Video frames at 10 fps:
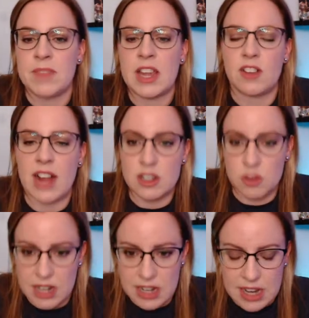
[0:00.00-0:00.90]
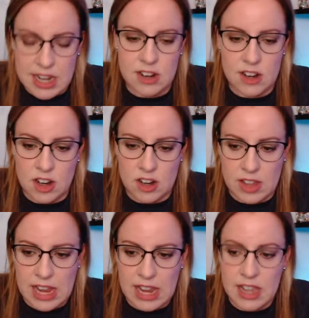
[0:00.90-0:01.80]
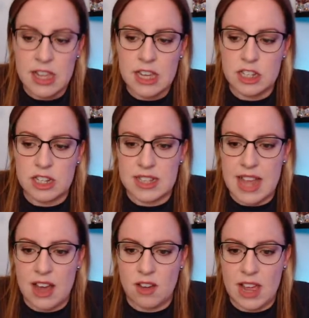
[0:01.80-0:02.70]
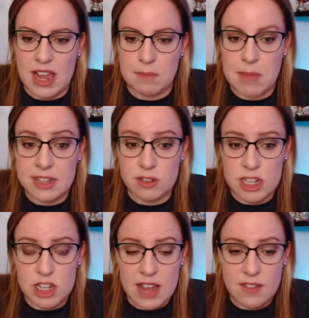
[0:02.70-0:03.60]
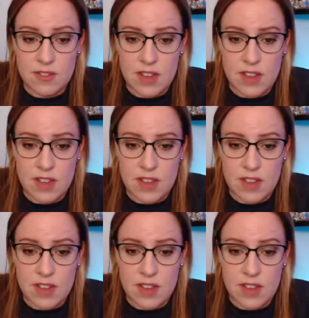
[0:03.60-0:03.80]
Graduated a year early. She's now a pastry chef,